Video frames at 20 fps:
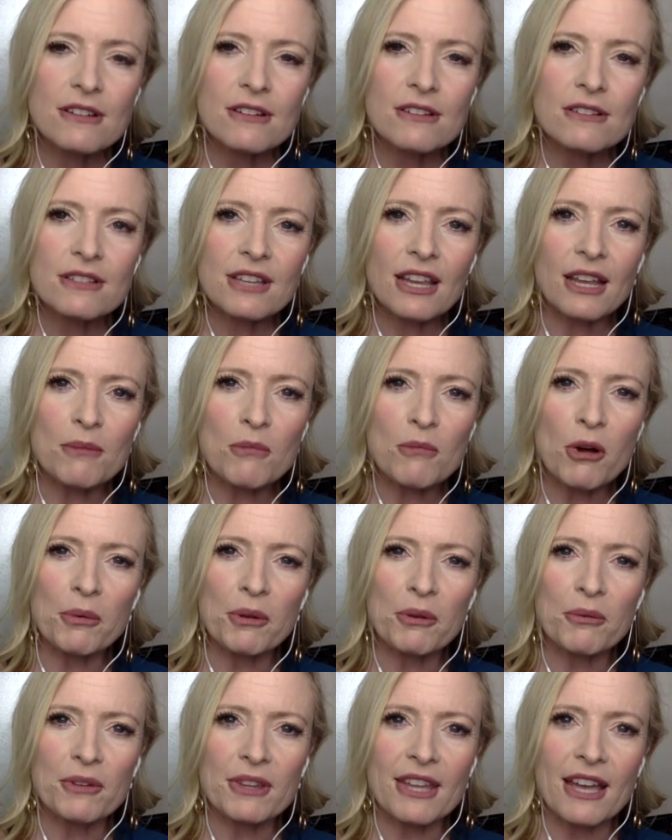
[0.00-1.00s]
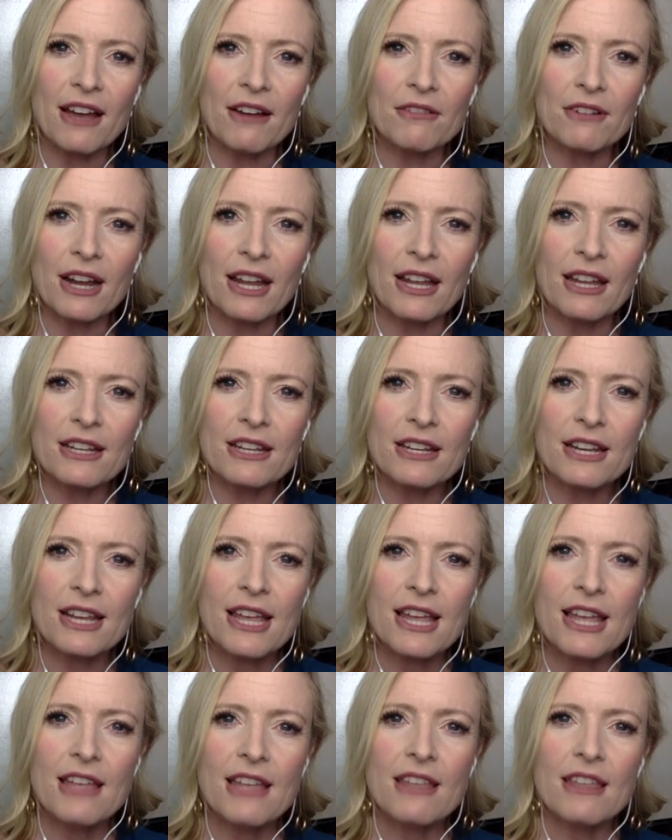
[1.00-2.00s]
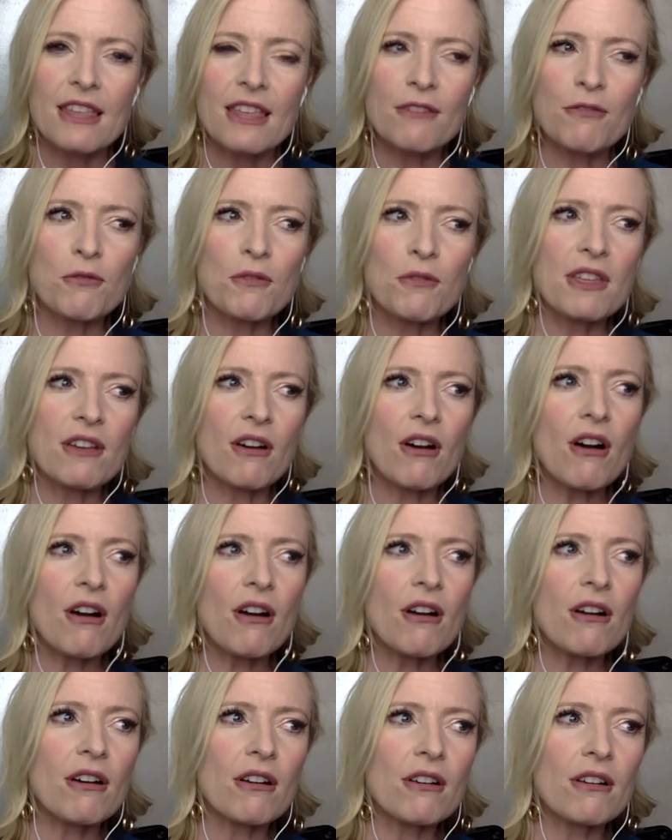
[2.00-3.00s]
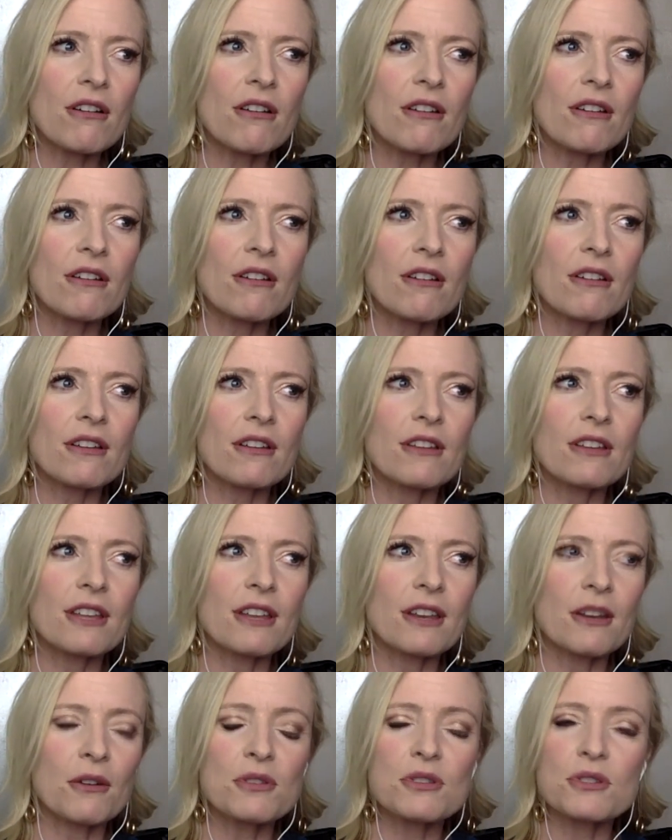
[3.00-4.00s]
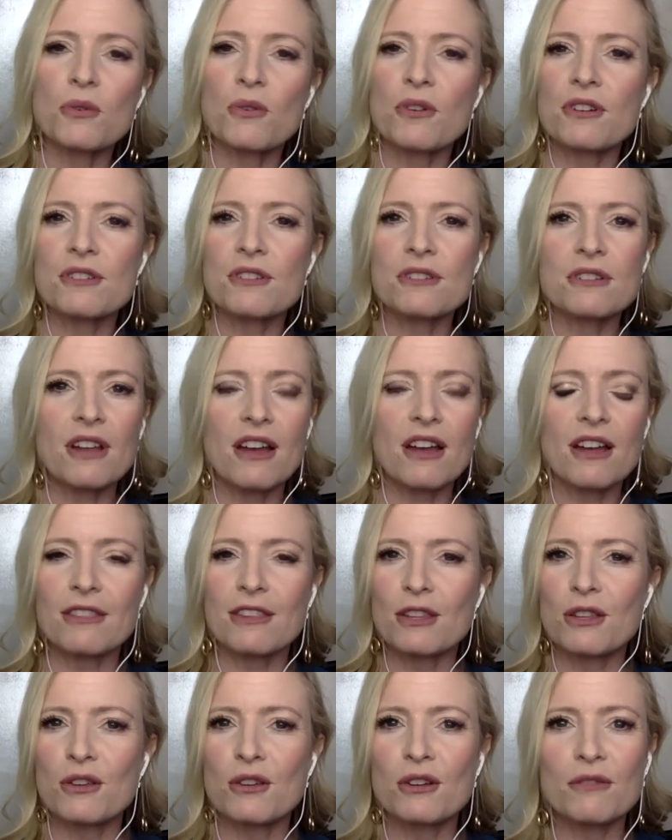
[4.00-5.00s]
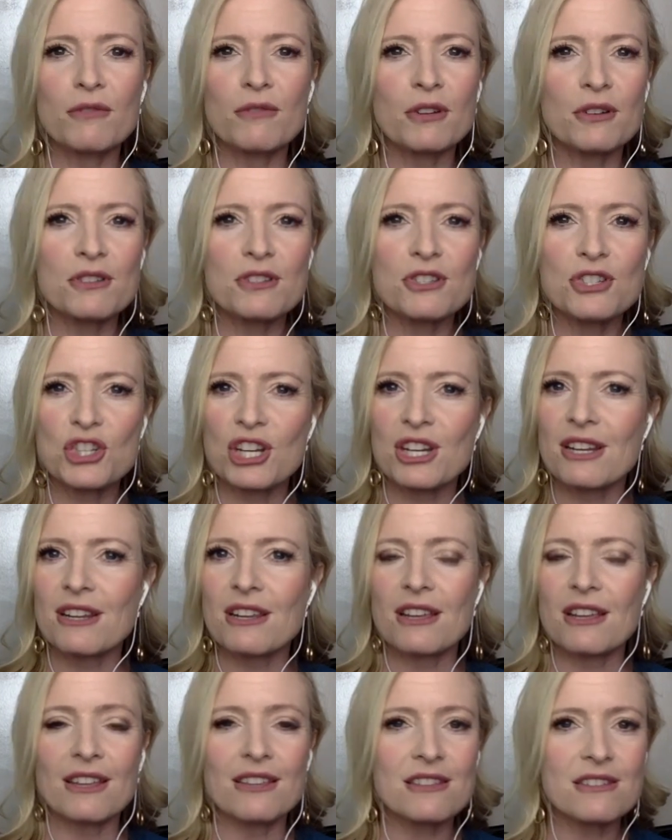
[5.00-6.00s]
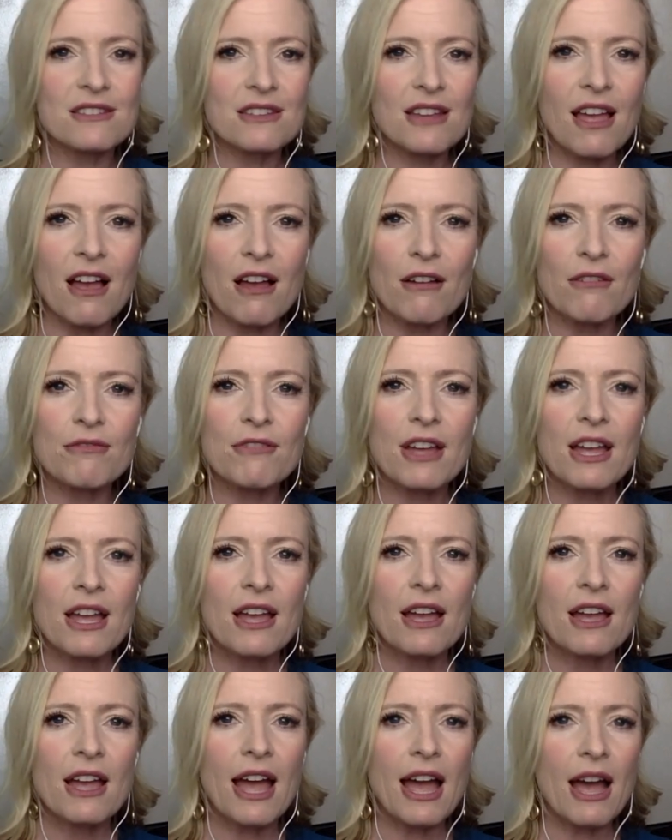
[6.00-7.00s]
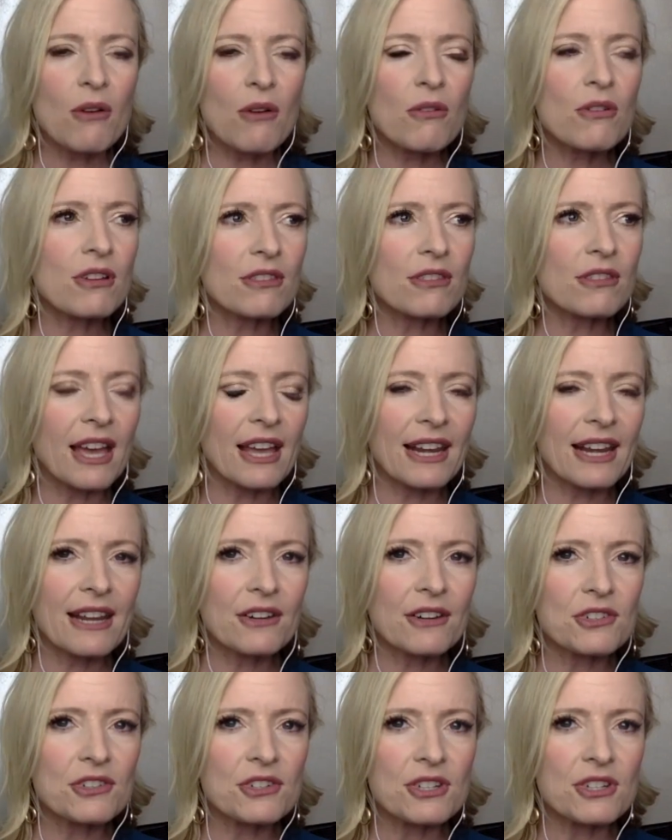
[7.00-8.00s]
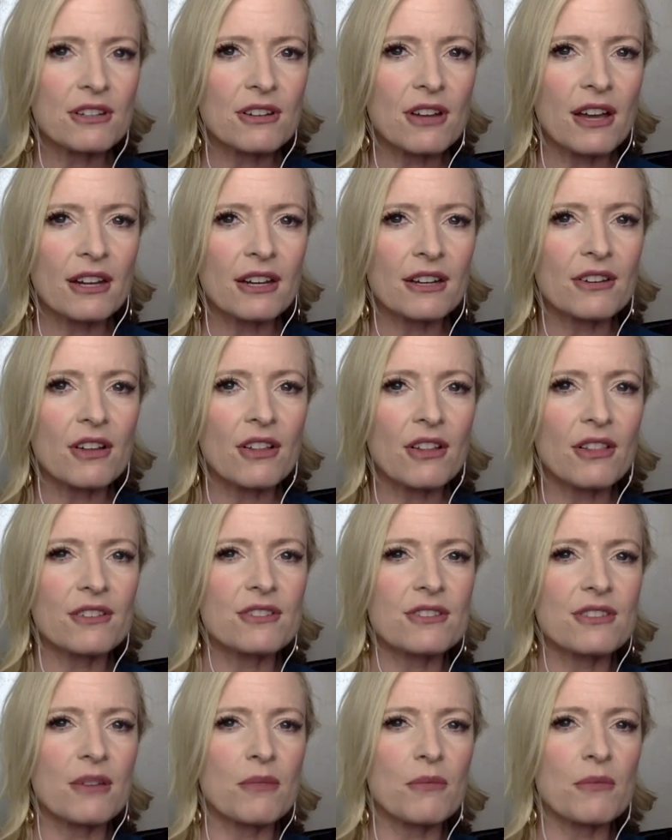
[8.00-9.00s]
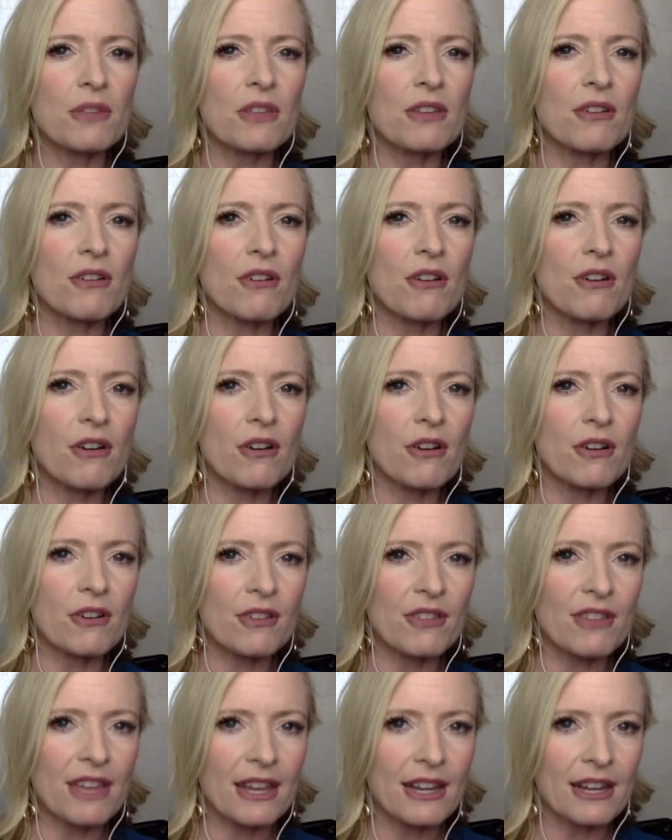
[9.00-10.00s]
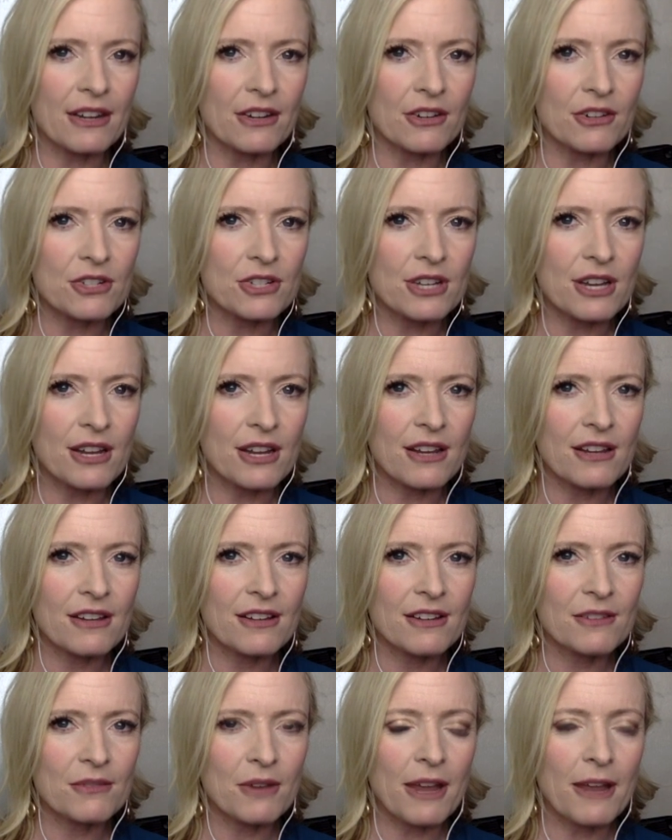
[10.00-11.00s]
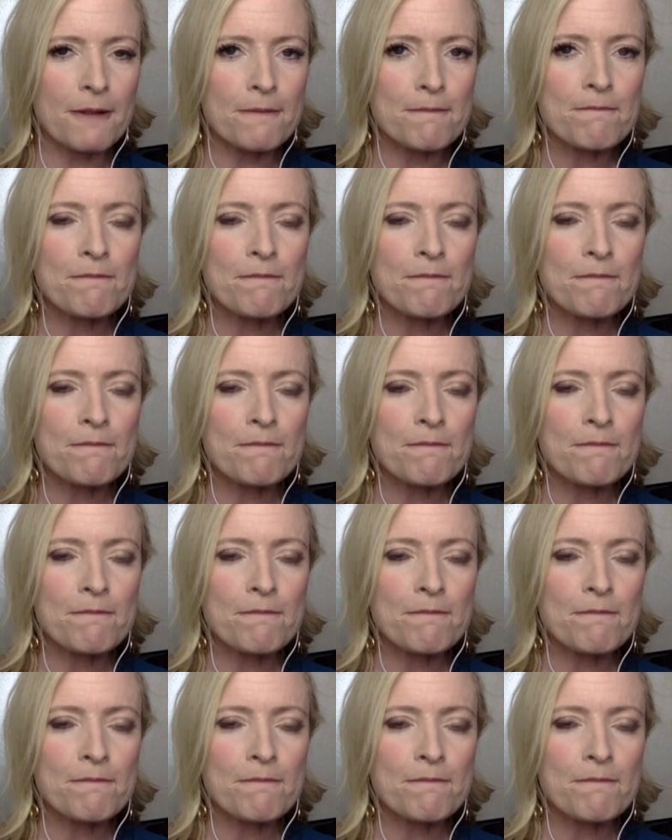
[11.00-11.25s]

take a moment with that, right? If we are, you know, source, God, the universe, chi itself, how could that energy not acknowledge that we are that energy? Right?